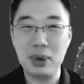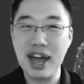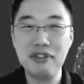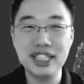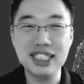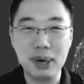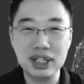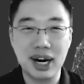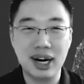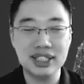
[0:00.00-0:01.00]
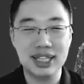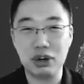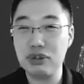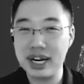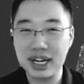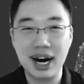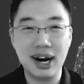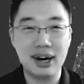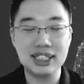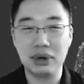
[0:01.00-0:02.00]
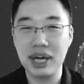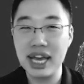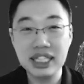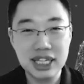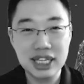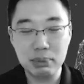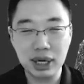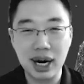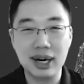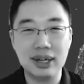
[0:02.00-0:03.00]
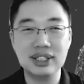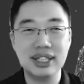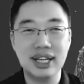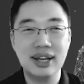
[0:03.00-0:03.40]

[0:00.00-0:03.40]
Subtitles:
We have these smart cards in our credit cards, our ATM cards,